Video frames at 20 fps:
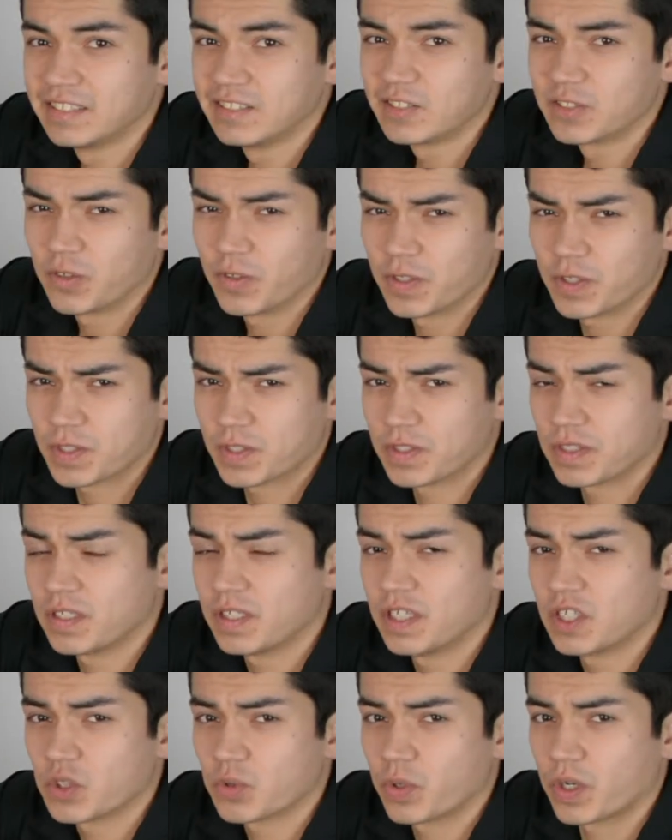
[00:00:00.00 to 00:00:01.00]
So this is the
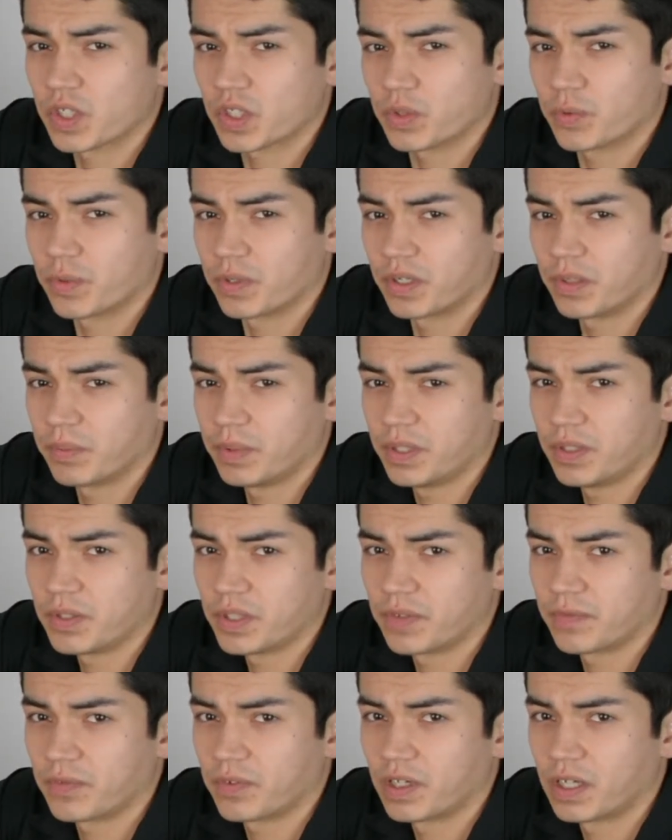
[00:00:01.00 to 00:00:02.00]
dishwasher we're going to be
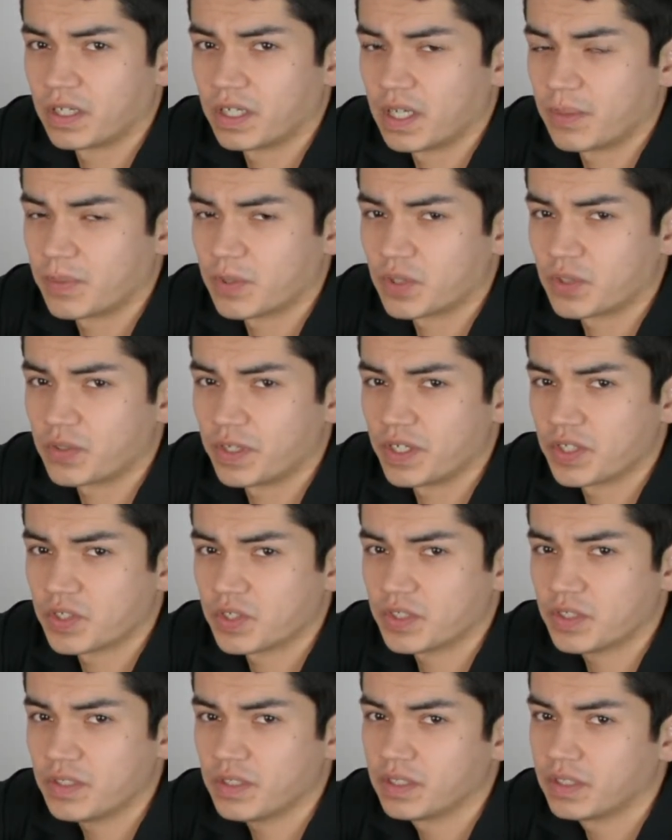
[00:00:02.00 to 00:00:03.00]
using for our
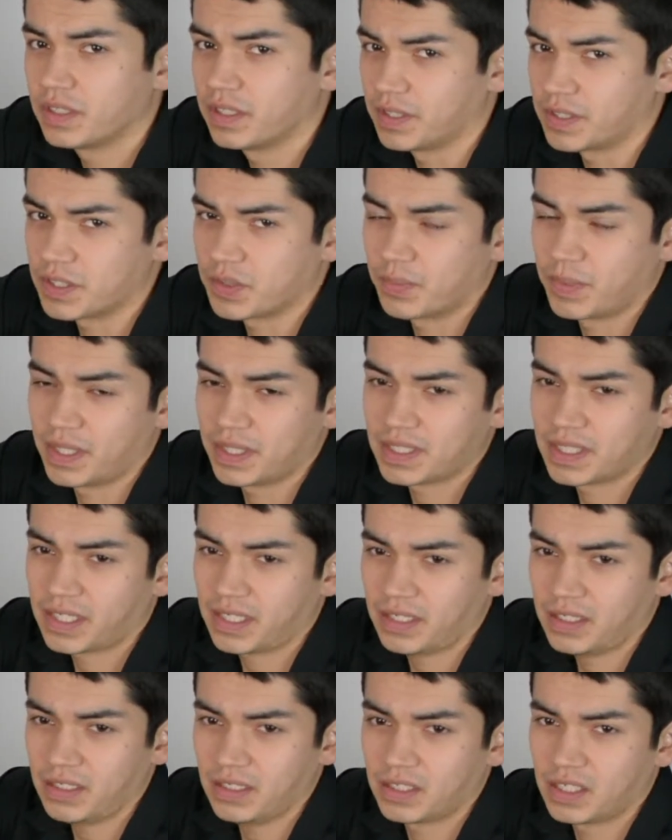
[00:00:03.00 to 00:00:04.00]
demonstration. It's a
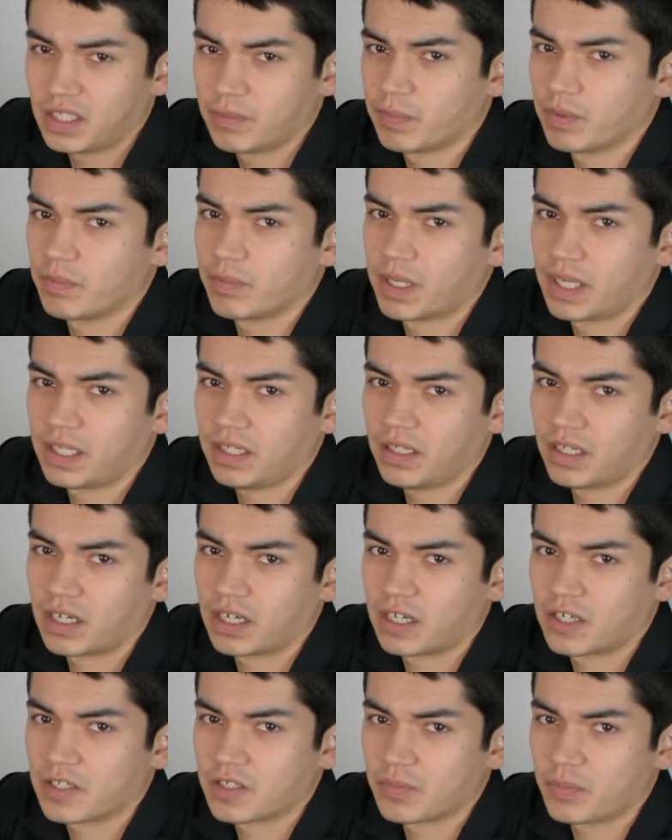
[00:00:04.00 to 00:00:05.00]
Maytag. Keep in mind,
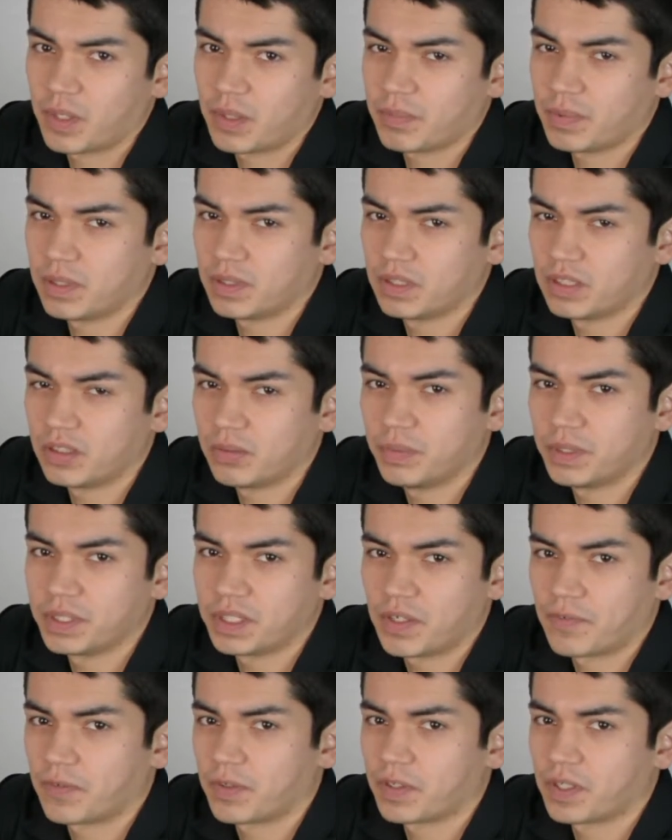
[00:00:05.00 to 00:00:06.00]
ours might be a little bit
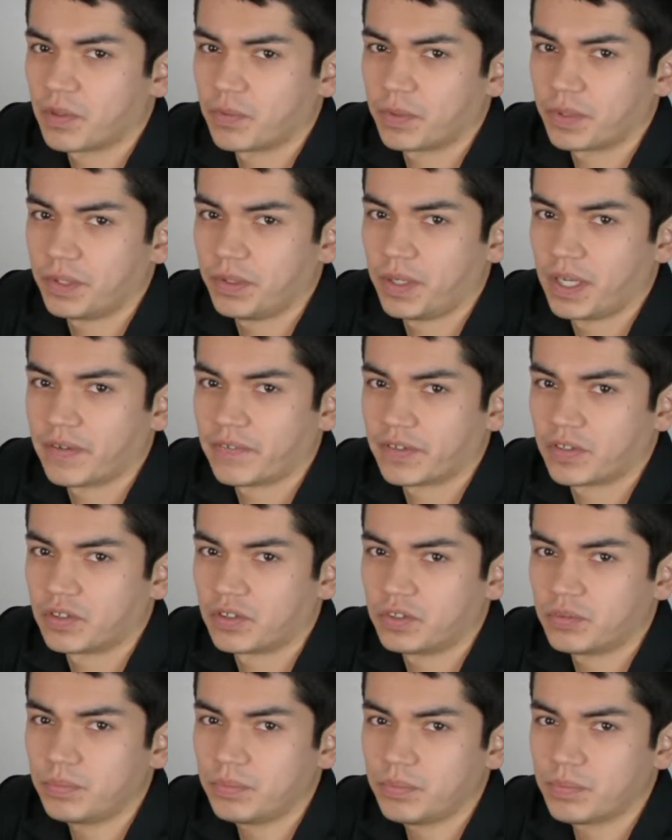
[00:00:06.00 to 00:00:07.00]
different than what you have at
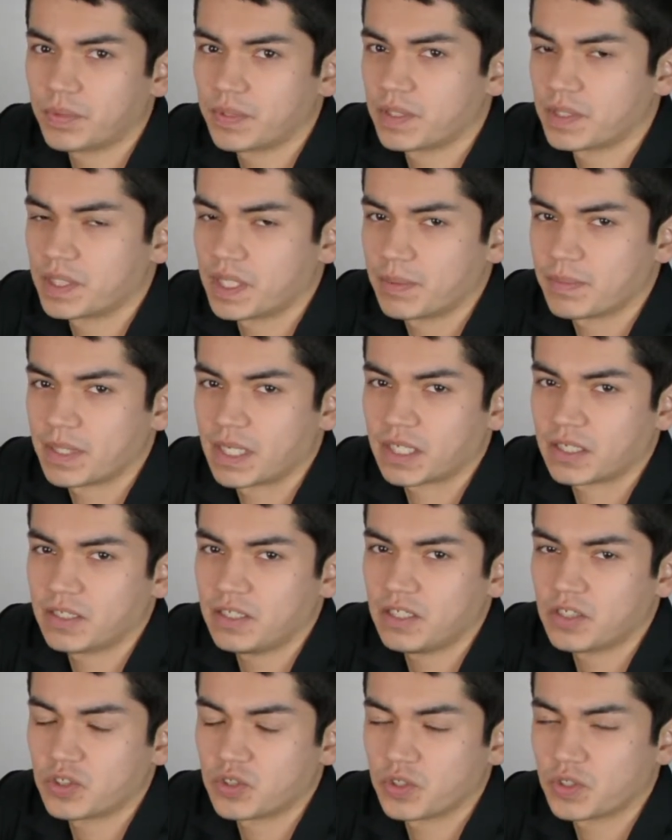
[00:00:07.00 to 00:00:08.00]
home, but the same
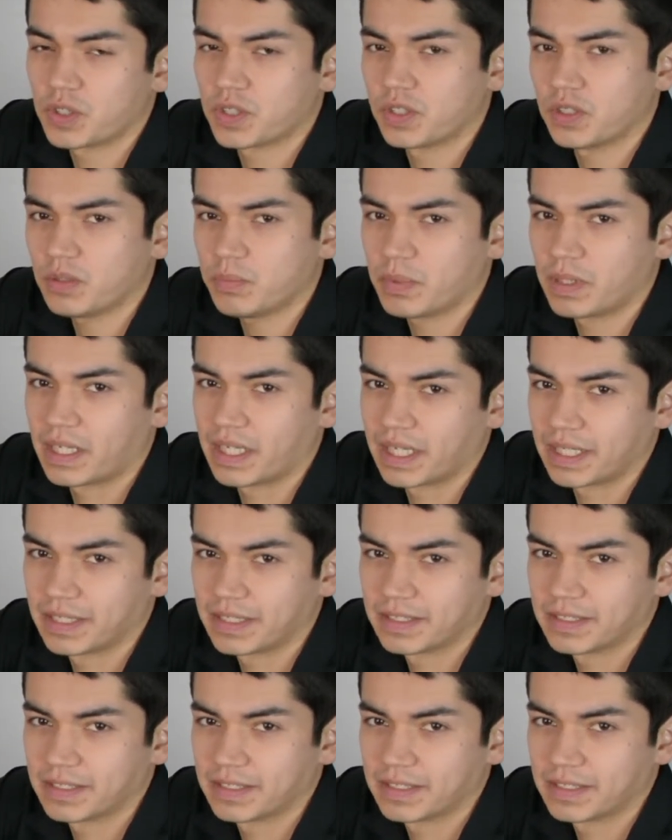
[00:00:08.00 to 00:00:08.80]
technique should still apply.